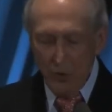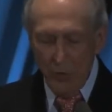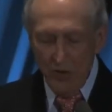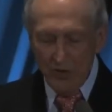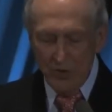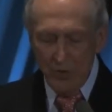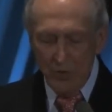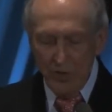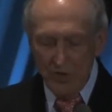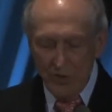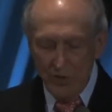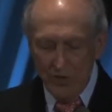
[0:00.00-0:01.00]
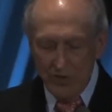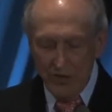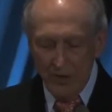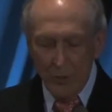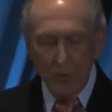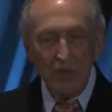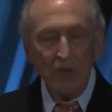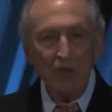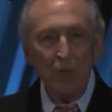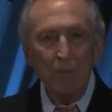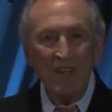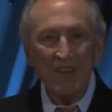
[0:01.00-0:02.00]
Watson Research Center was
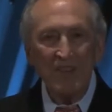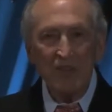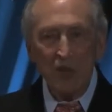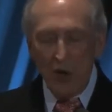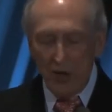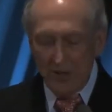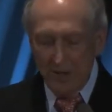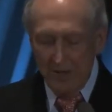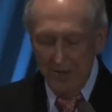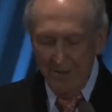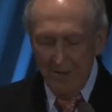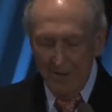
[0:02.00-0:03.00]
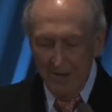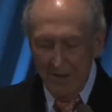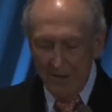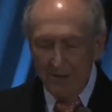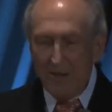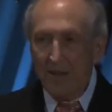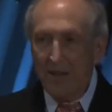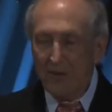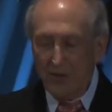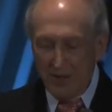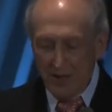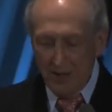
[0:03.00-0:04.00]
just being started, I didn't
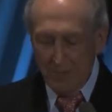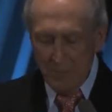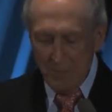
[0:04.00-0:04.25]
hesitate.